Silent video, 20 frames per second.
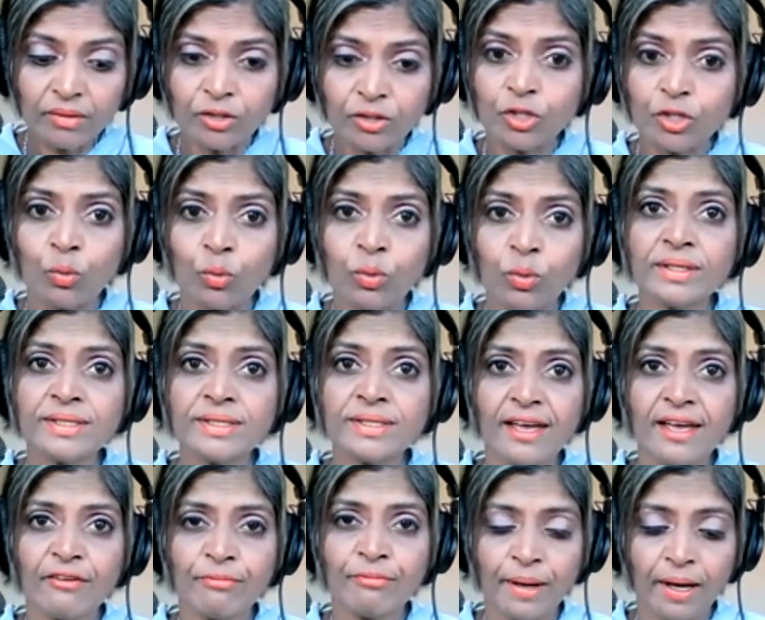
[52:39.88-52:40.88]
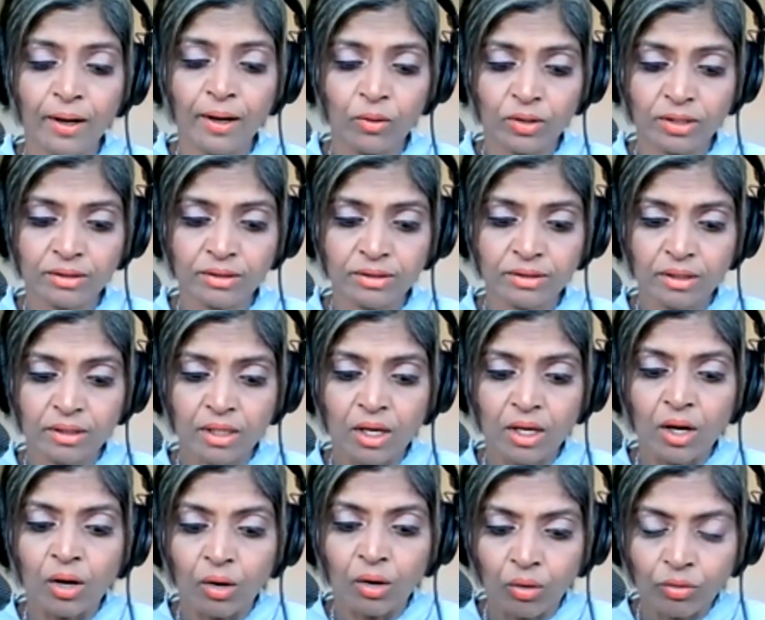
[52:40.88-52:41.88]
Your words have power.
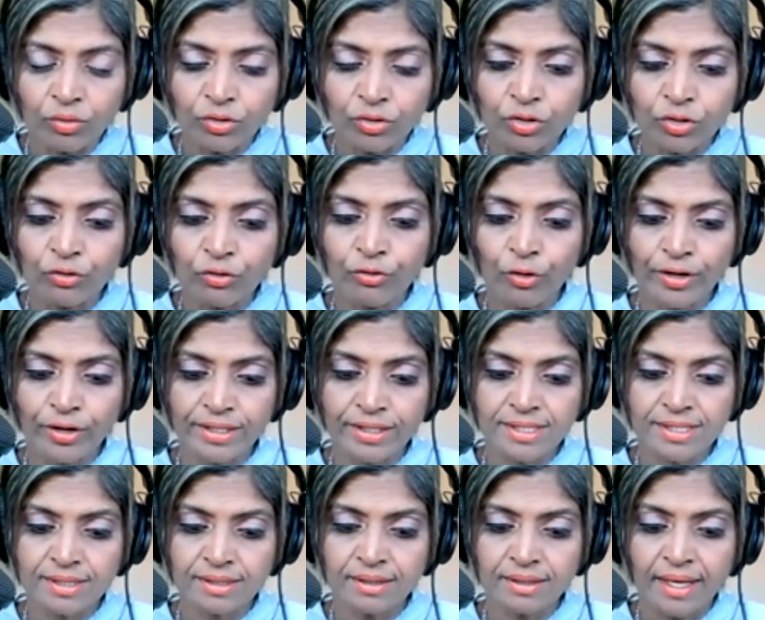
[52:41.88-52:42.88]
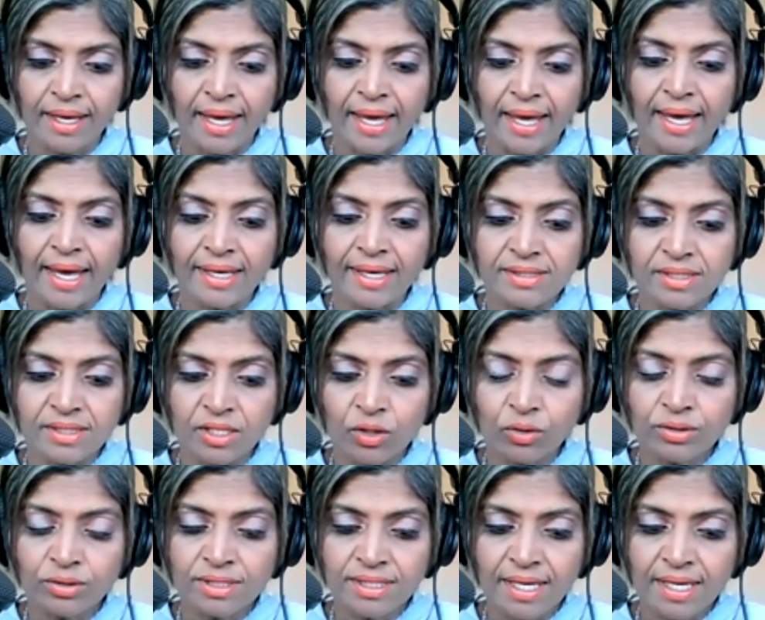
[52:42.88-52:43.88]
Own your voice. As the
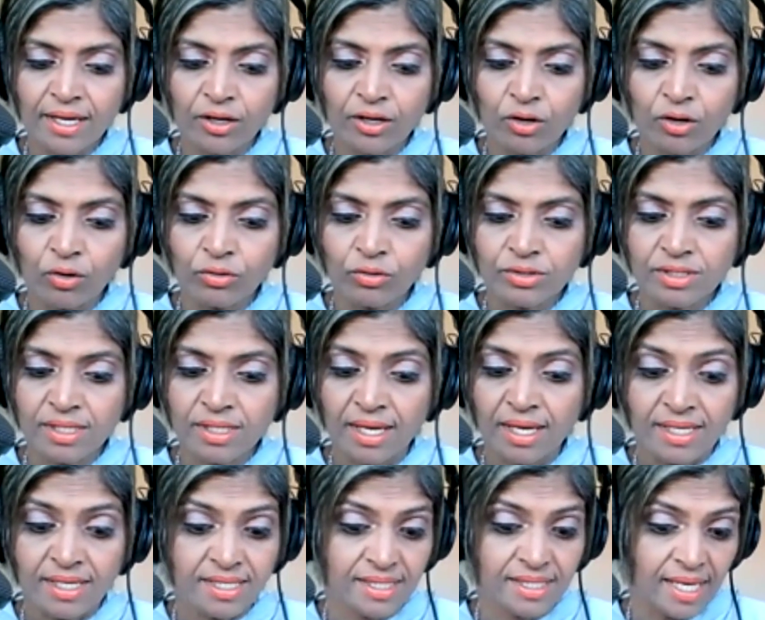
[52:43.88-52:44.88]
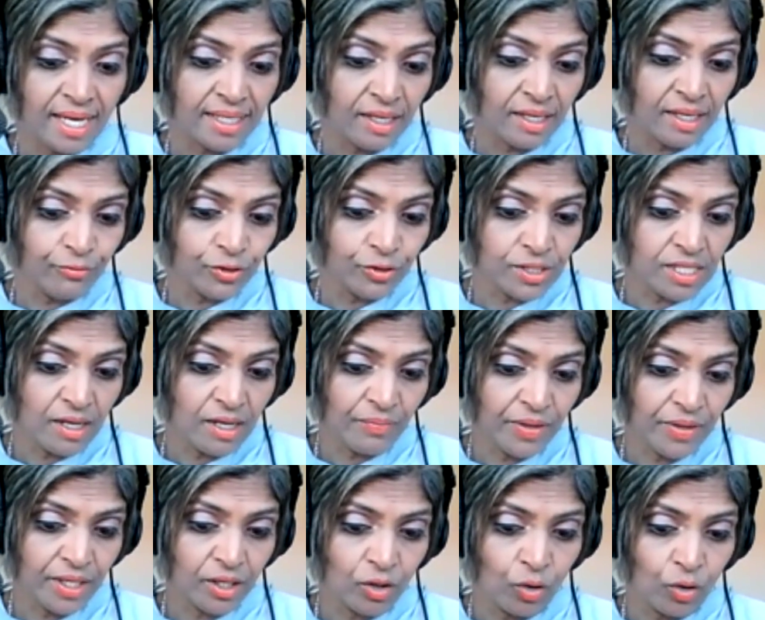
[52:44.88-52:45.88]
old saying goes, stand up for
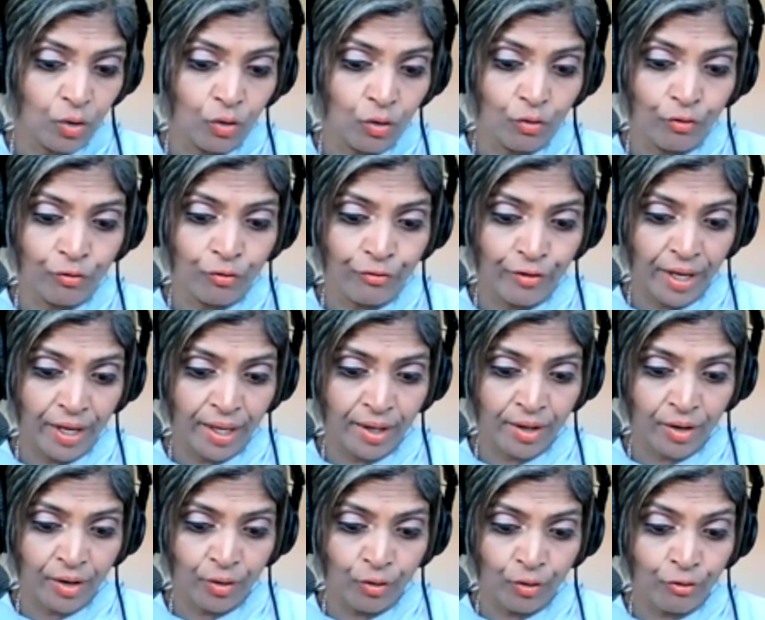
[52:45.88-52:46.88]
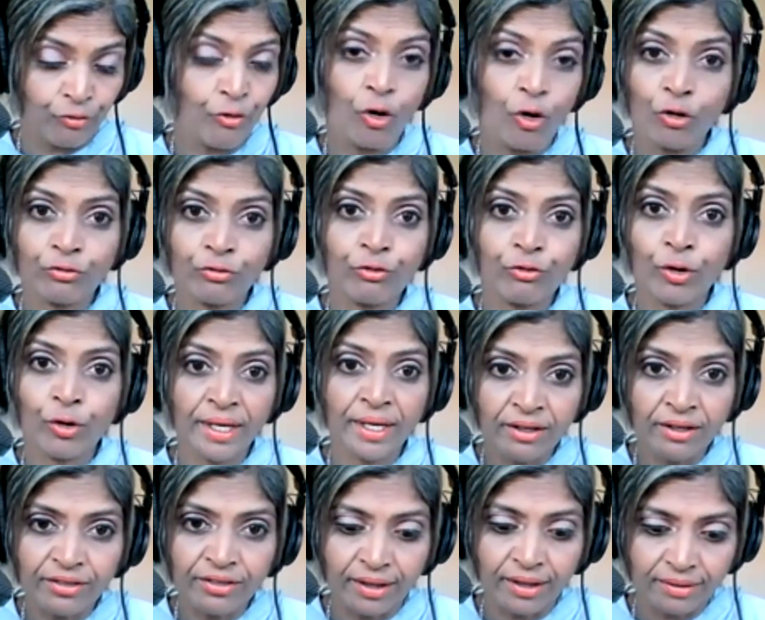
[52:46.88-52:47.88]
something or fall for
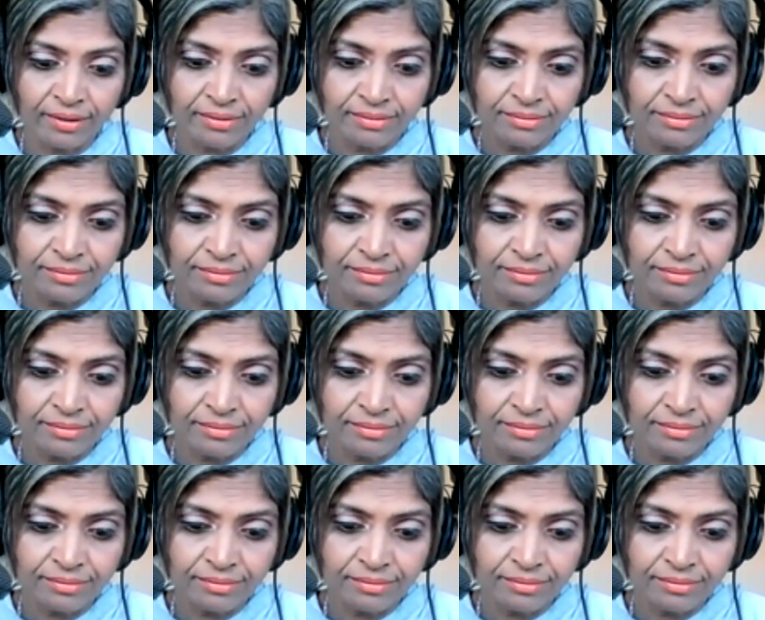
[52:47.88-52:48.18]
anything.